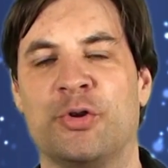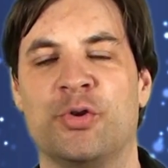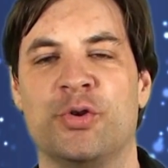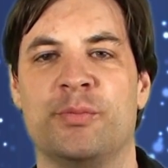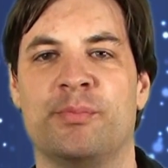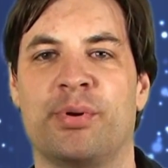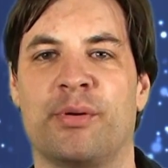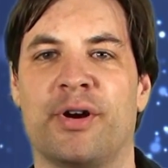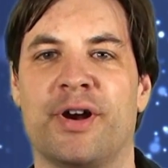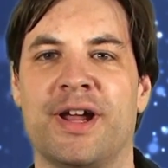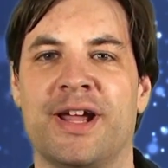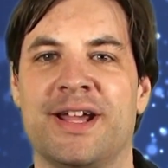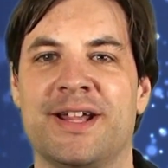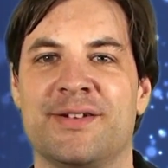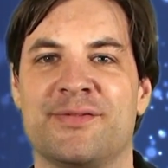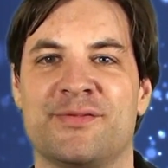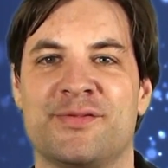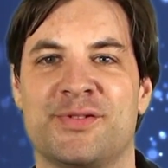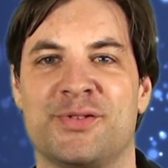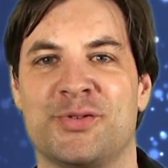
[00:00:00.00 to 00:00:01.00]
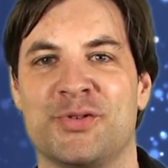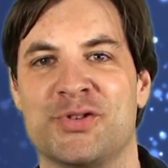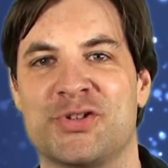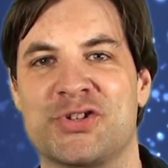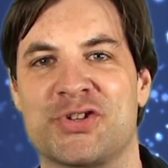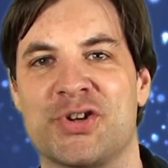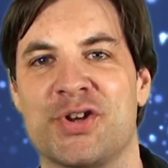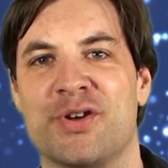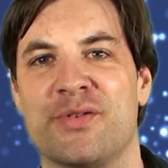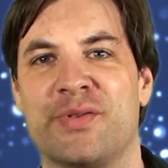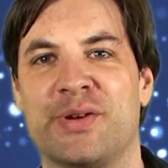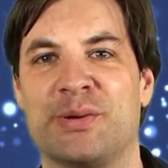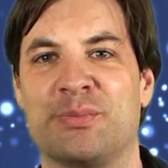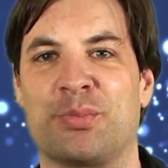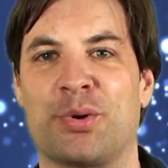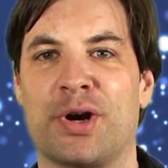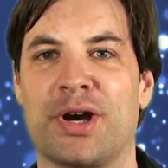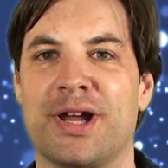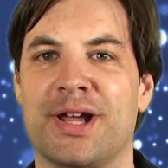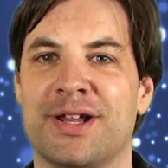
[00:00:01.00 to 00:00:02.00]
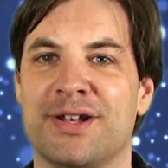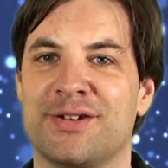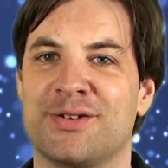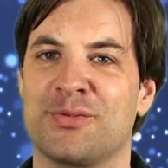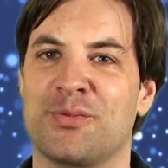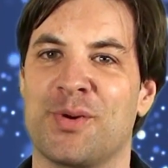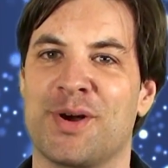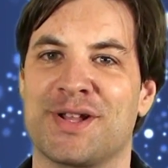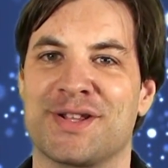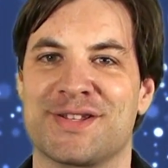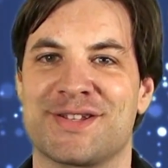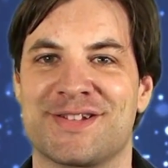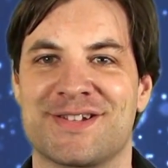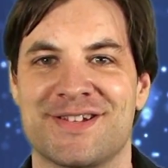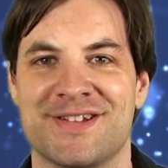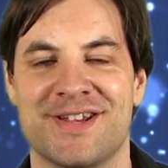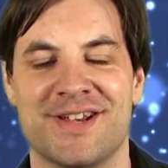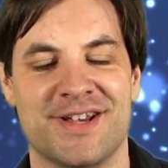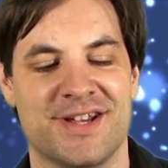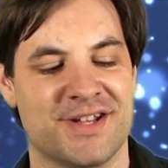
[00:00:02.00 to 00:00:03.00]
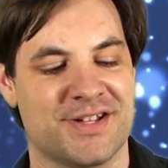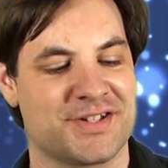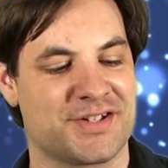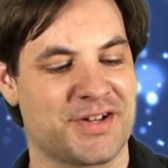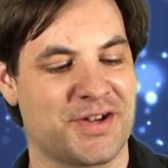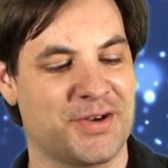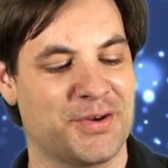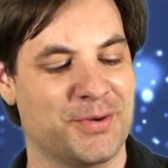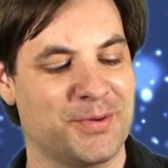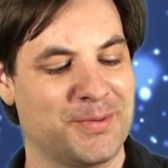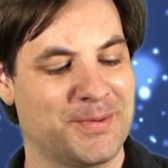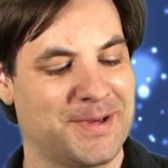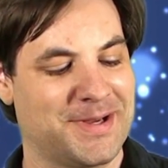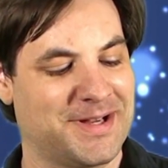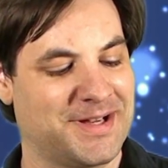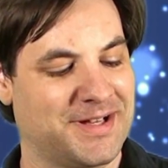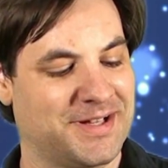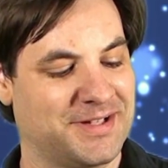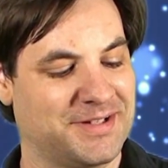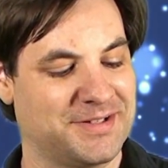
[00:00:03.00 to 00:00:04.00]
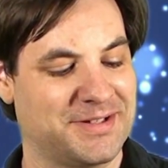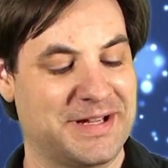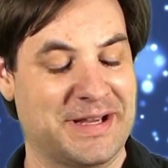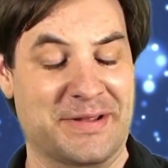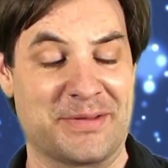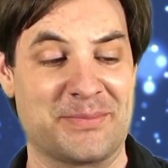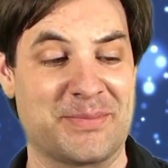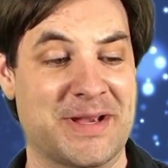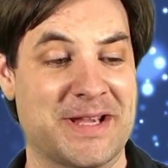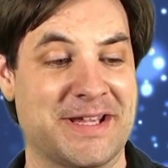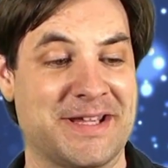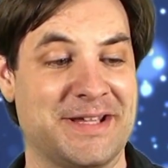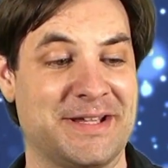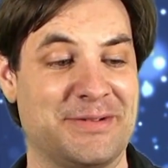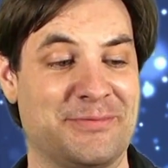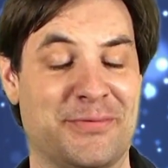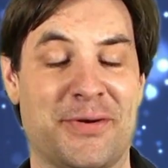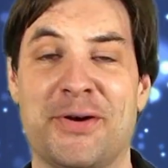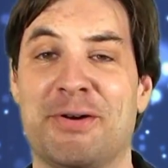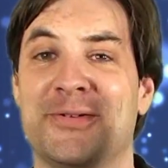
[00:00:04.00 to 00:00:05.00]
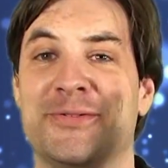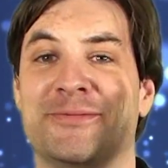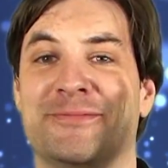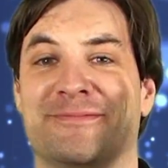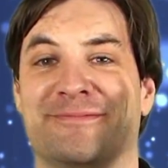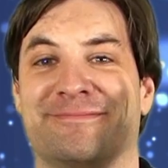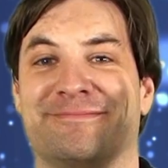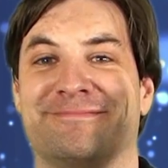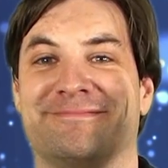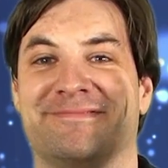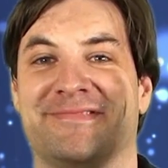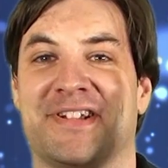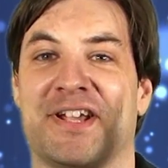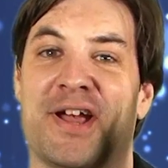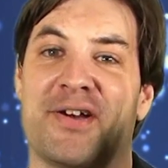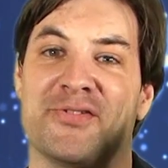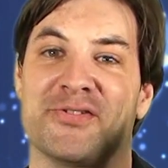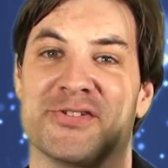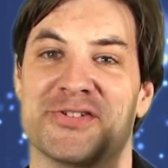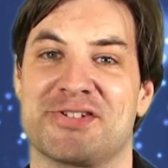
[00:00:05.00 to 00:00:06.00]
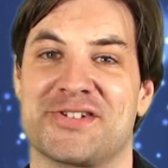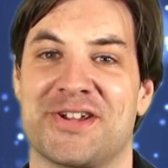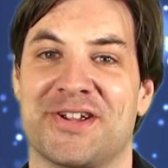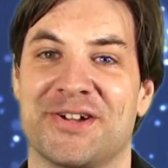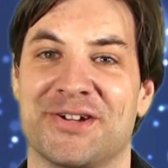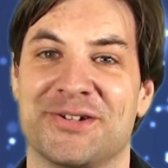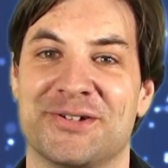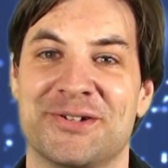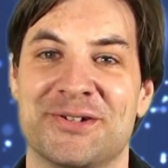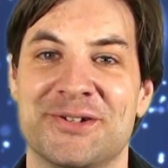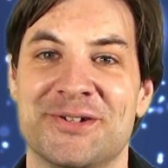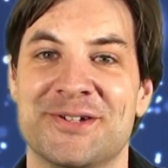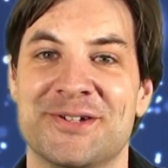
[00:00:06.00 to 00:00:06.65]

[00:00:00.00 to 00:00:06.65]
a good brand, good surfing brand once. So now they're making phone covers. So